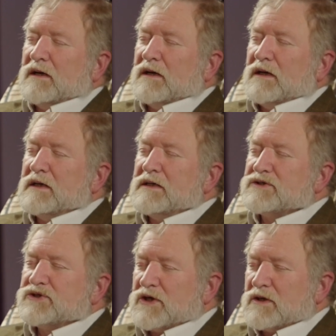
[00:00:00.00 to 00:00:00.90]
in his
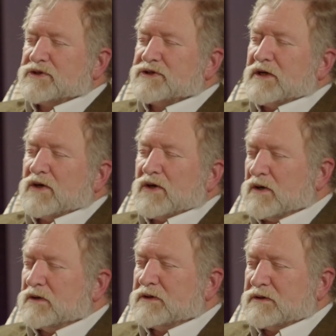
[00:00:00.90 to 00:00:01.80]
church and
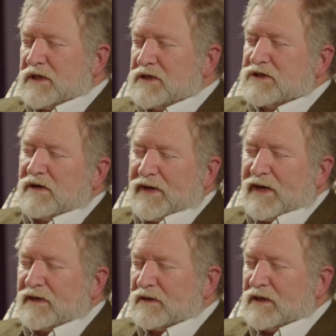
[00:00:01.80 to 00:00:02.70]
heard the teaching
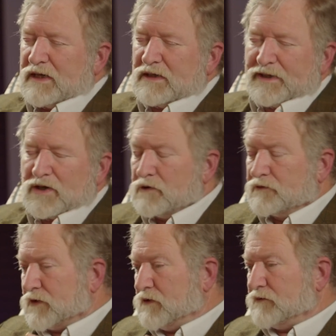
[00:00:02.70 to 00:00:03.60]
about healing
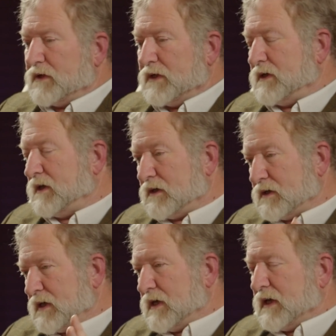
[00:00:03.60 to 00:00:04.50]
over and over again,
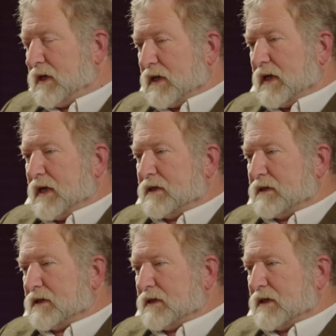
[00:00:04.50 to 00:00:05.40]

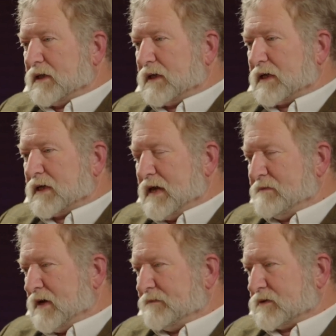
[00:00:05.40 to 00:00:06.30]
and came
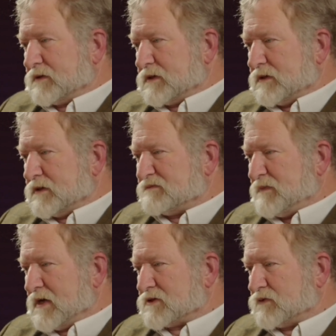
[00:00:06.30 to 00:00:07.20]
up to this
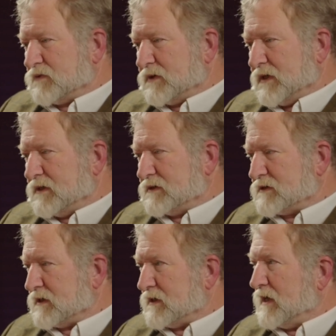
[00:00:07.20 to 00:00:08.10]
pastor one day and
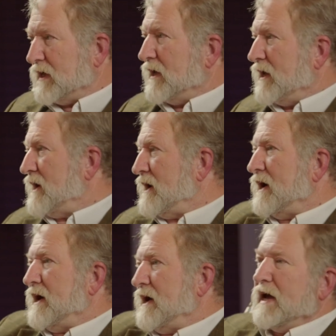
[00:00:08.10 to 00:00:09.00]
said,
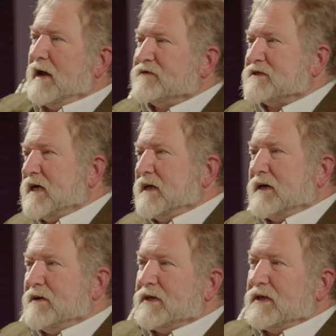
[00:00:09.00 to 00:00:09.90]
"I've decided
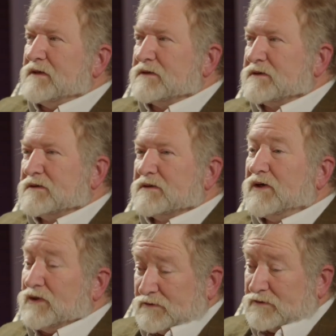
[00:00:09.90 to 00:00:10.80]
I'm healed."
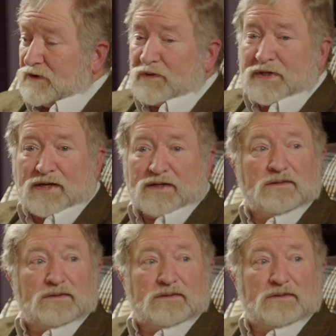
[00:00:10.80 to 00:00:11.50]
Okay,